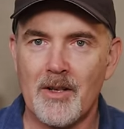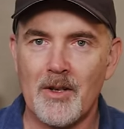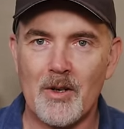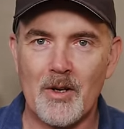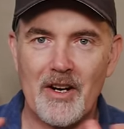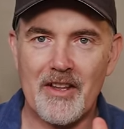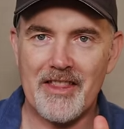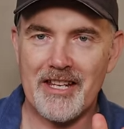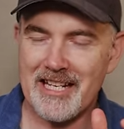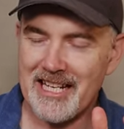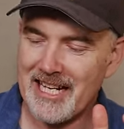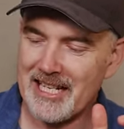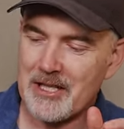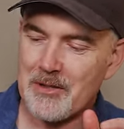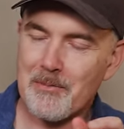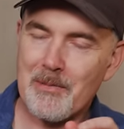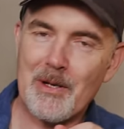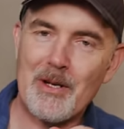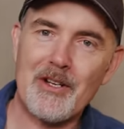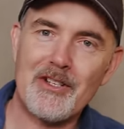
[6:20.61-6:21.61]
All right, the next
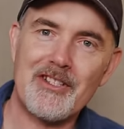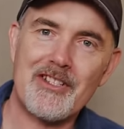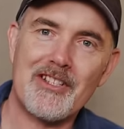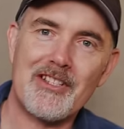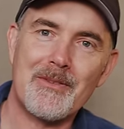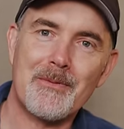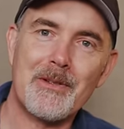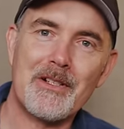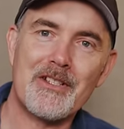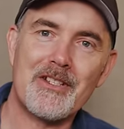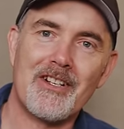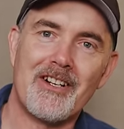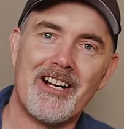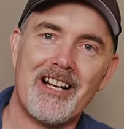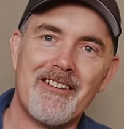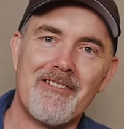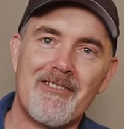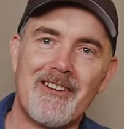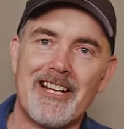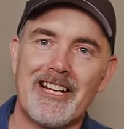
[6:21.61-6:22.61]
purchase, which I
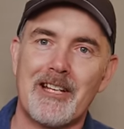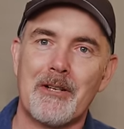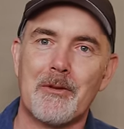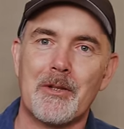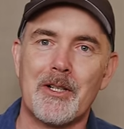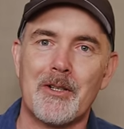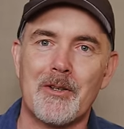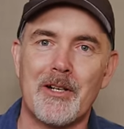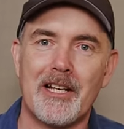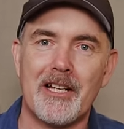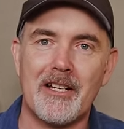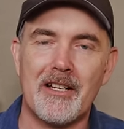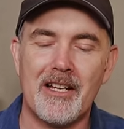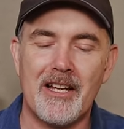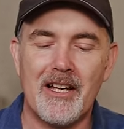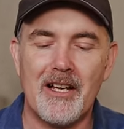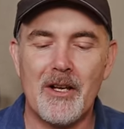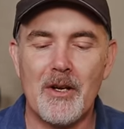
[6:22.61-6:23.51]
really regretted,